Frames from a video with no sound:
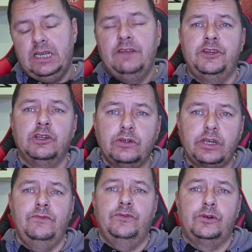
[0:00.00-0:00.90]
If you're
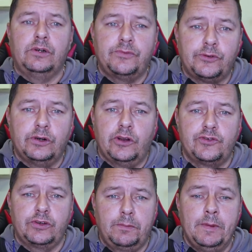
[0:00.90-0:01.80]
looking for a
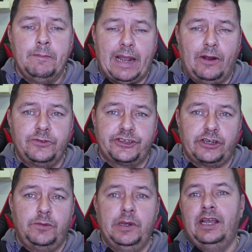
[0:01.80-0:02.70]
£400
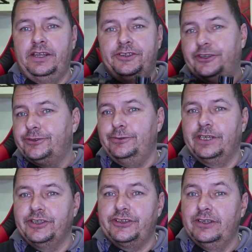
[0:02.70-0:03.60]
scope that does all
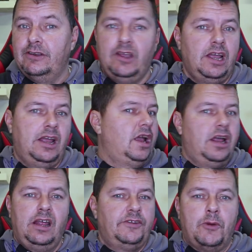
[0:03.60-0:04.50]
this,
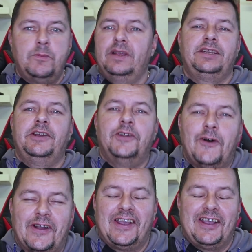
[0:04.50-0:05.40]
no, you're
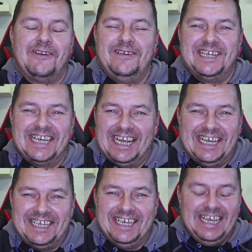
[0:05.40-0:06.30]
not going to get
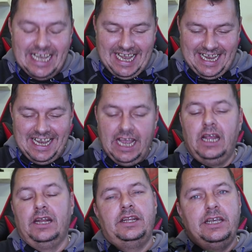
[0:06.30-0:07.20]
it.
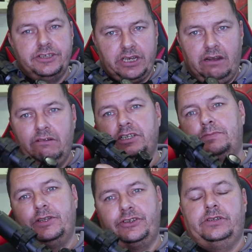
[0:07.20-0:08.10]
These are
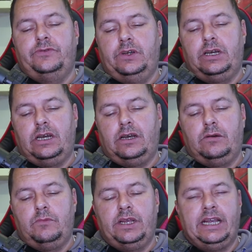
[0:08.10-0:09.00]
expensive.
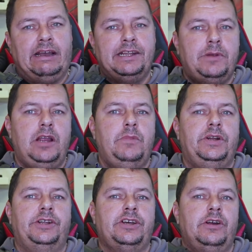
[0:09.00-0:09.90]
At the
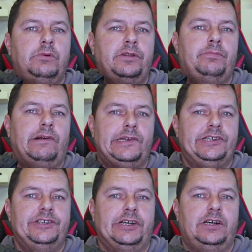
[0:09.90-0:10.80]
moment, I don't know what the
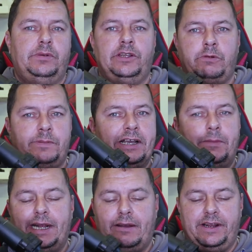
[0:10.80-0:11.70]
prices are, but they'll be
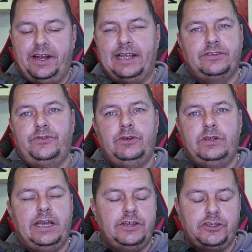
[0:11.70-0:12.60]
coming out in the next few
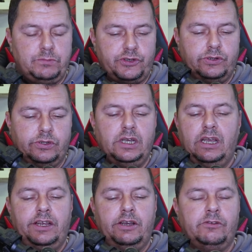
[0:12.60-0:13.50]
days, I'm sure.
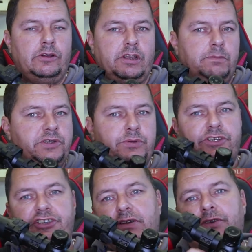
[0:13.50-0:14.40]
You're looking
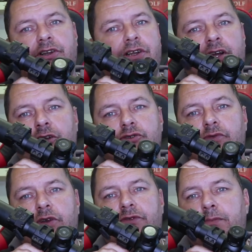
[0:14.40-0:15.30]
between £700 and
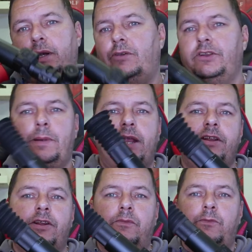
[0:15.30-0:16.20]
£950,
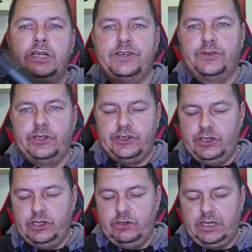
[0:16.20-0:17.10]
depending on which
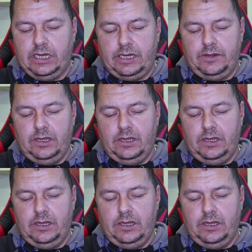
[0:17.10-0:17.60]
version you get.